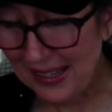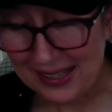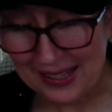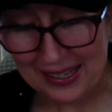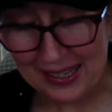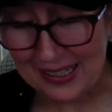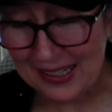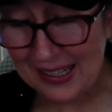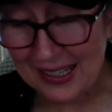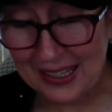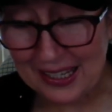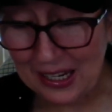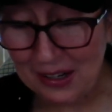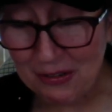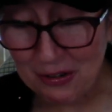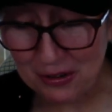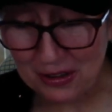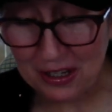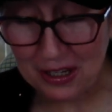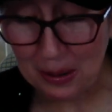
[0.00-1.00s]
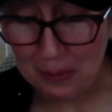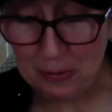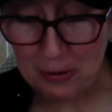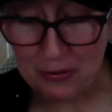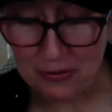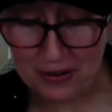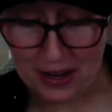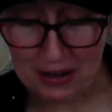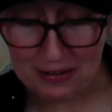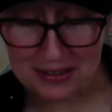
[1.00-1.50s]
And he gave her the upper
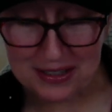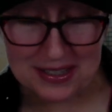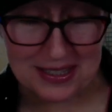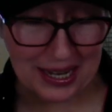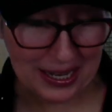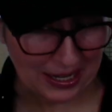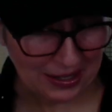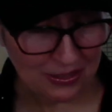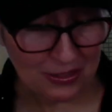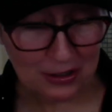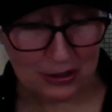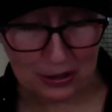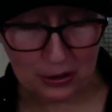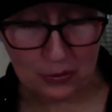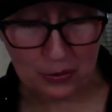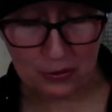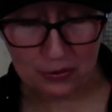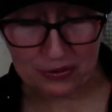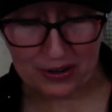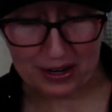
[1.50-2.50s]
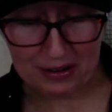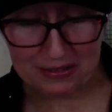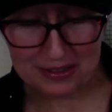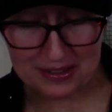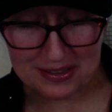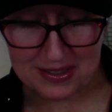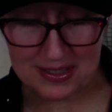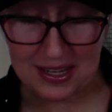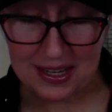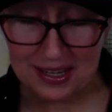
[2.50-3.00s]
fountains and the lower
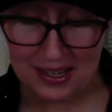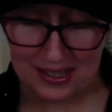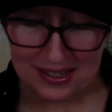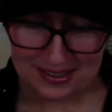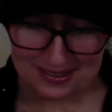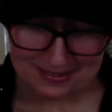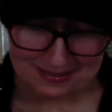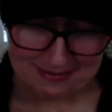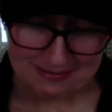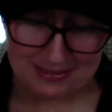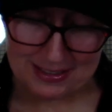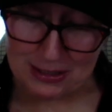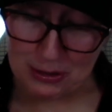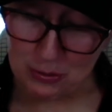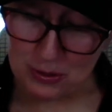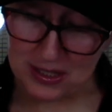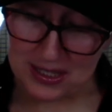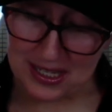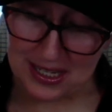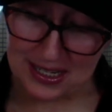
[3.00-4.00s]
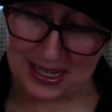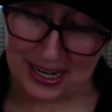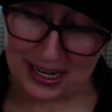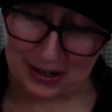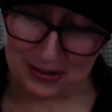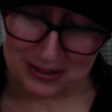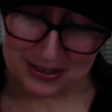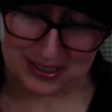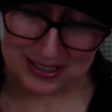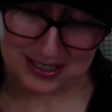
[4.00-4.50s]
fountains. This was the
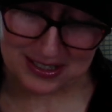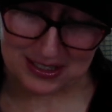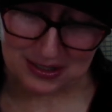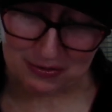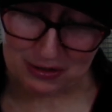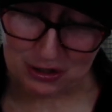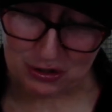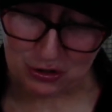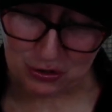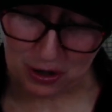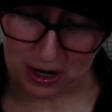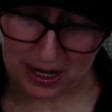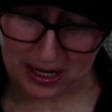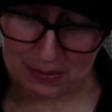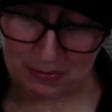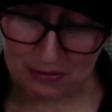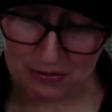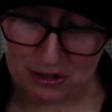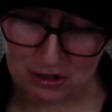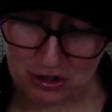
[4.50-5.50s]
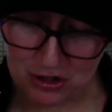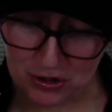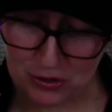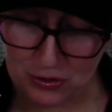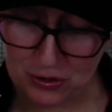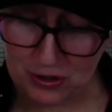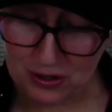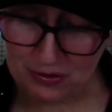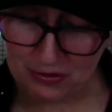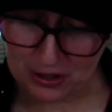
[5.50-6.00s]
inheritance of the tribe of the
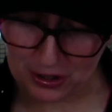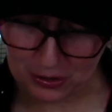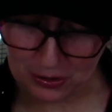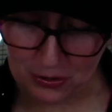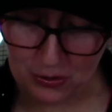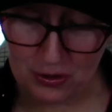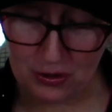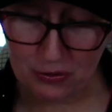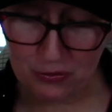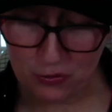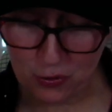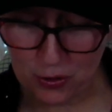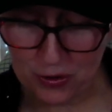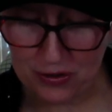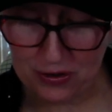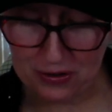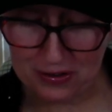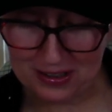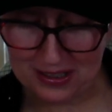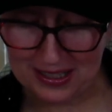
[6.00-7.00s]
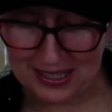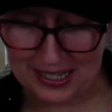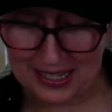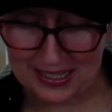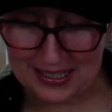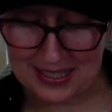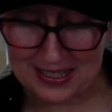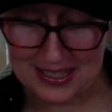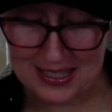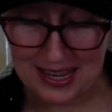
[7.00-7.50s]
children of Yehuda for their
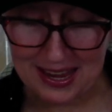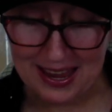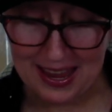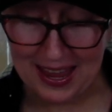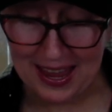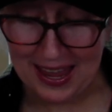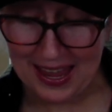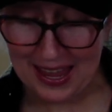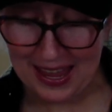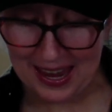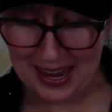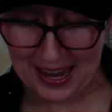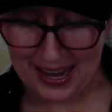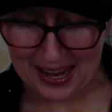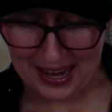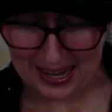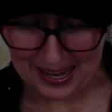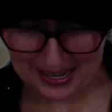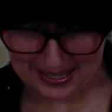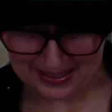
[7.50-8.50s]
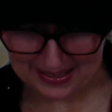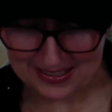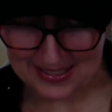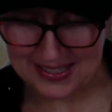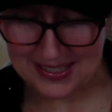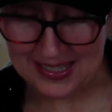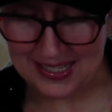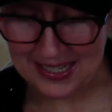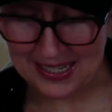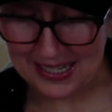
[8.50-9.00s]
clans. And the
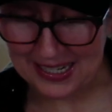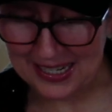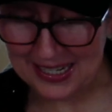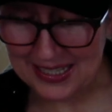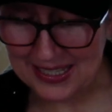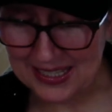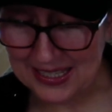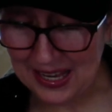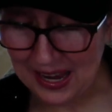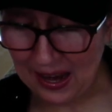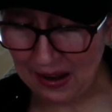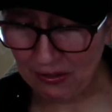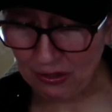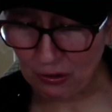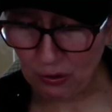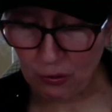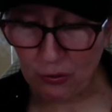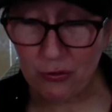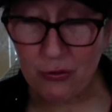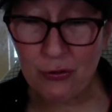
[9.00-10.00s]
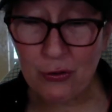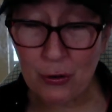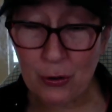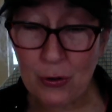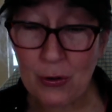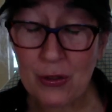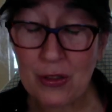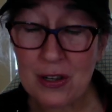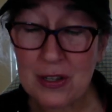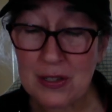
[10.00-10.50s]
cities at the
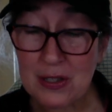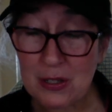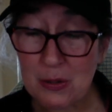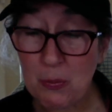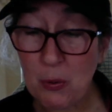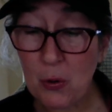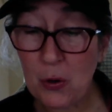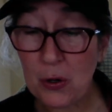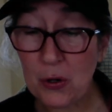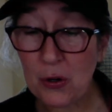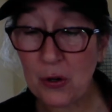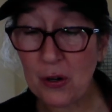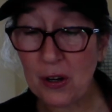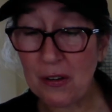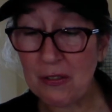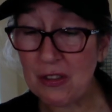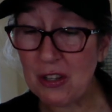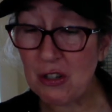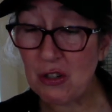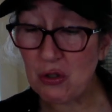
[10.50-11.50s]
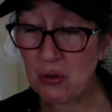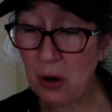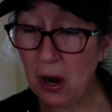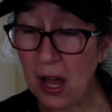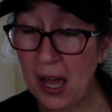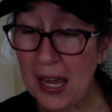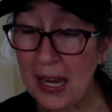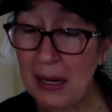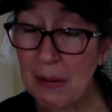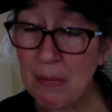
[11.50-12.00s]
furthest border of the
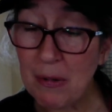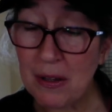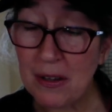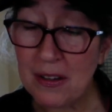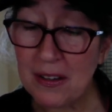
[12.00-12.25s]
tribe